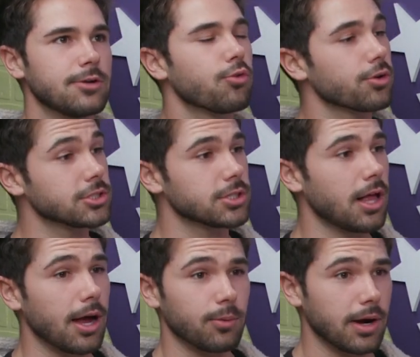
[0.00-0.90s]
Fourth of
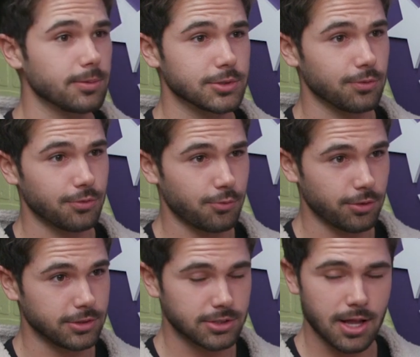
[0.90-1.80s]
July, what I was doing for
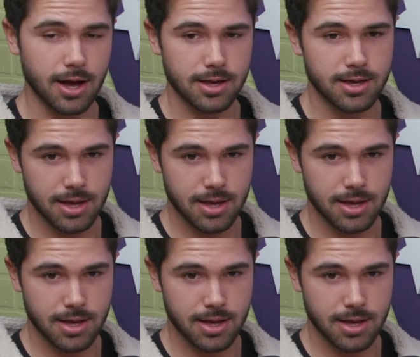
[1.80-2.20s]
Fourth of July.